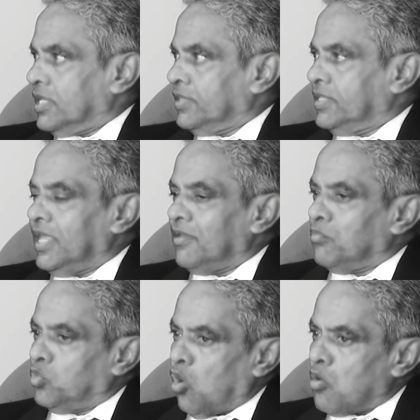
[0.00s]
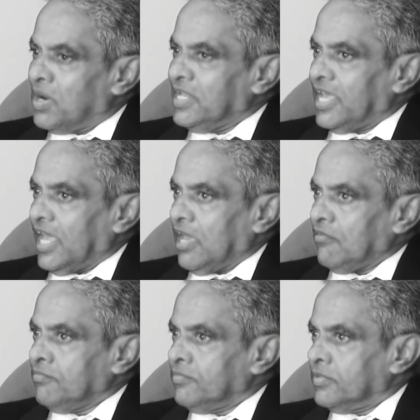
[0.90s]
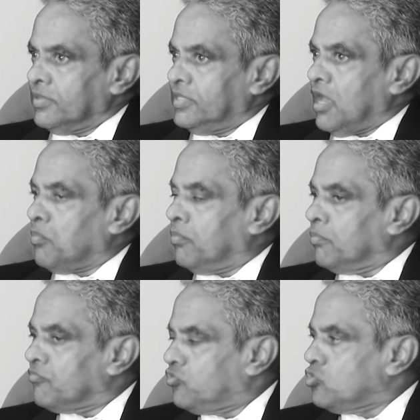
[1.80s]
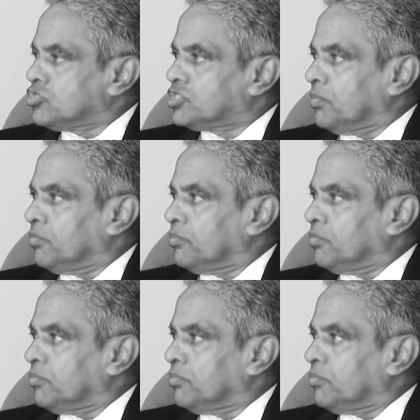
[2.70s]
they normally have their future